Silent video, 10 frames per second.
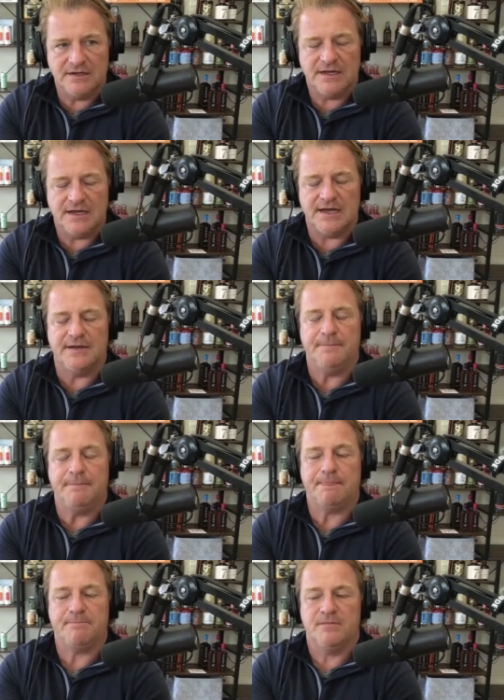
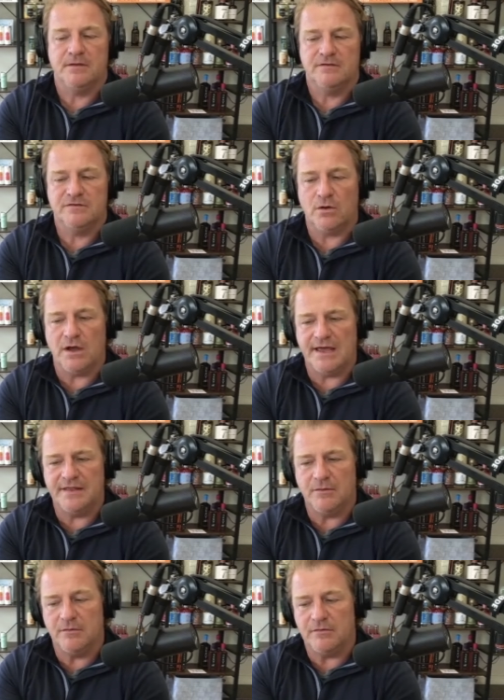Um, so and
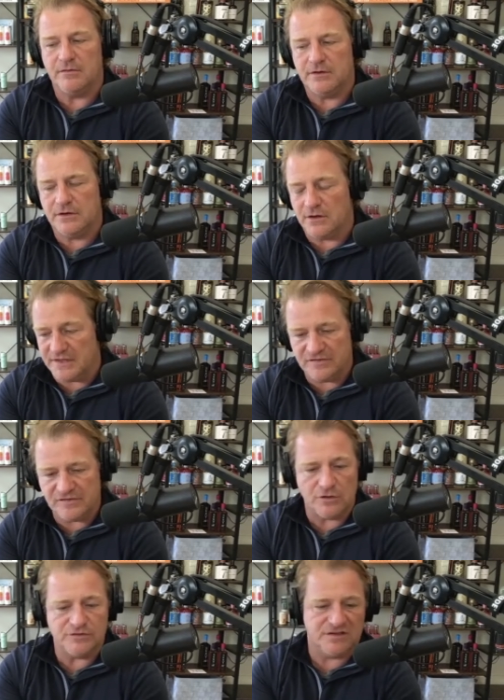they're you know on the East
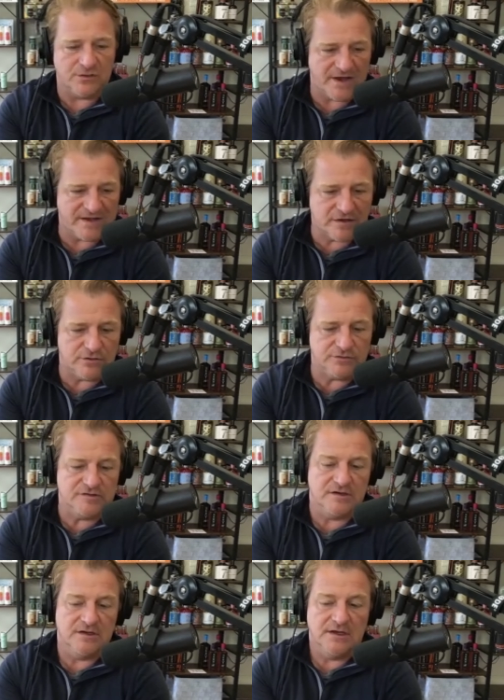Coast and the West
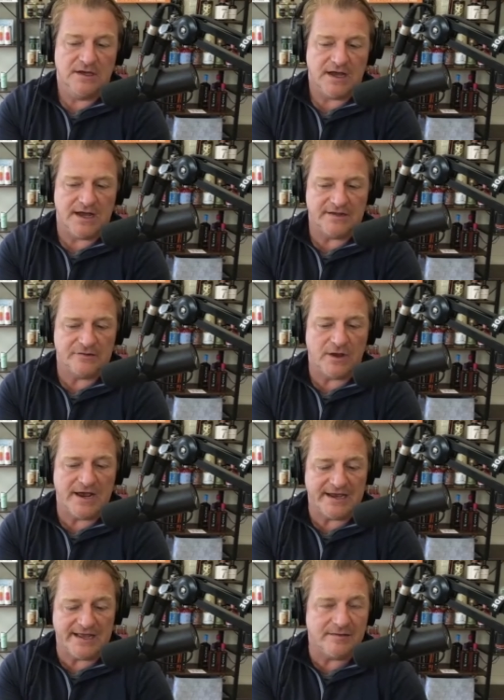Coast. Uh, so
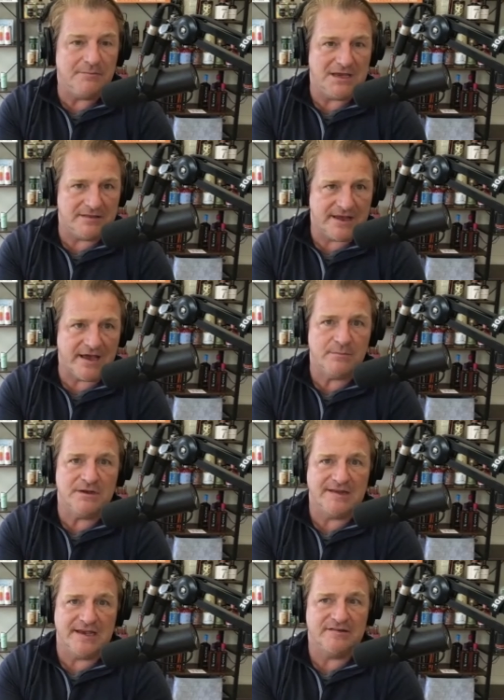I get to meet them
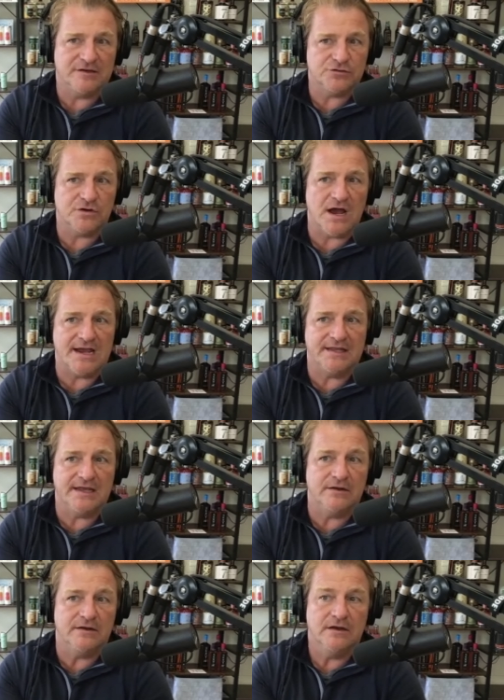and taste and try, and
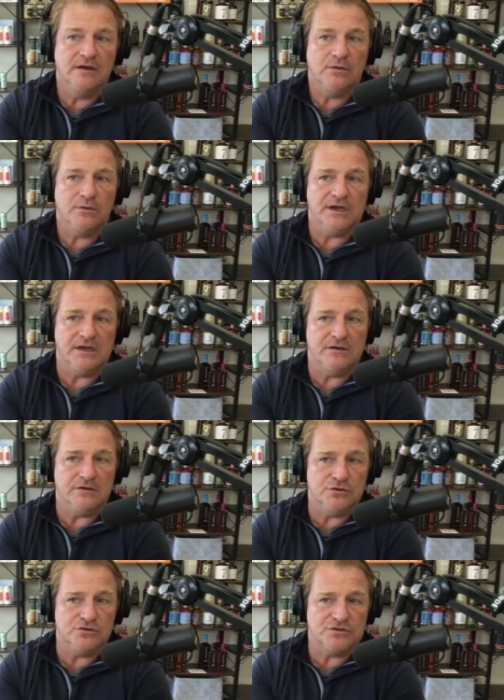then we
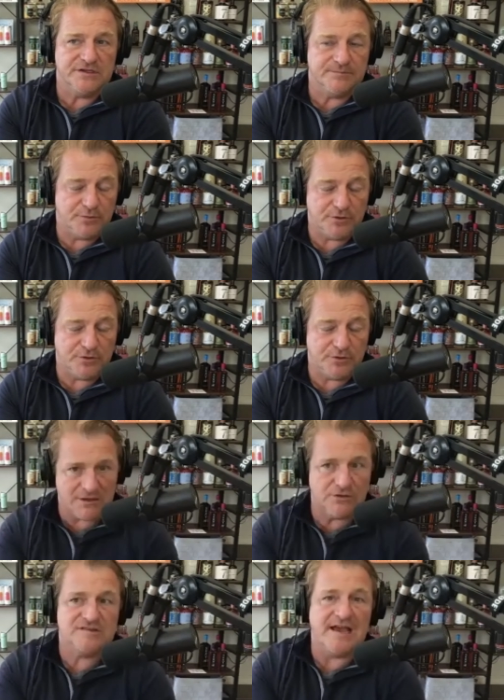usually put them in
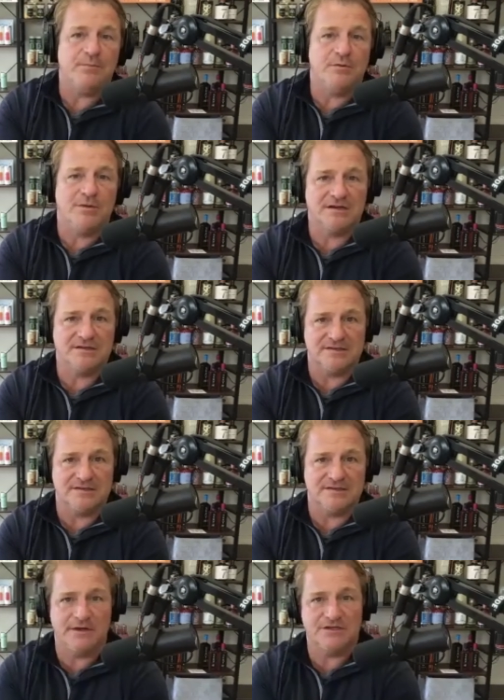those sample boxes that I
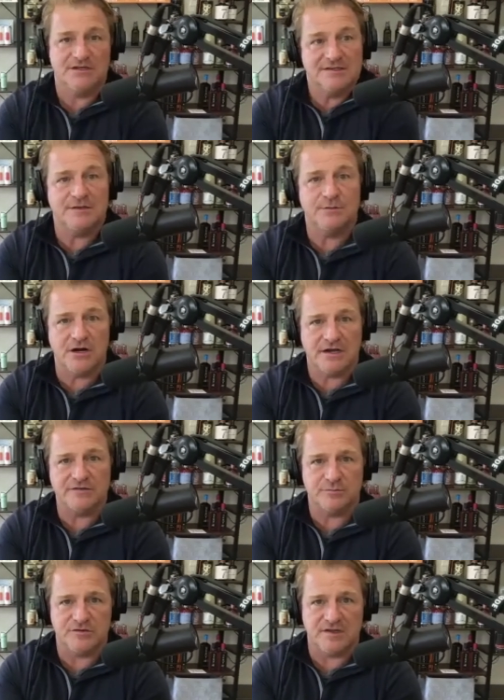mentioned and see what our
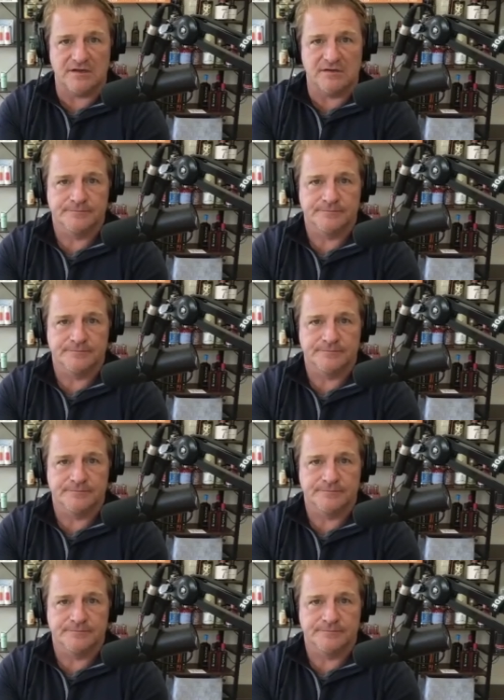customers think.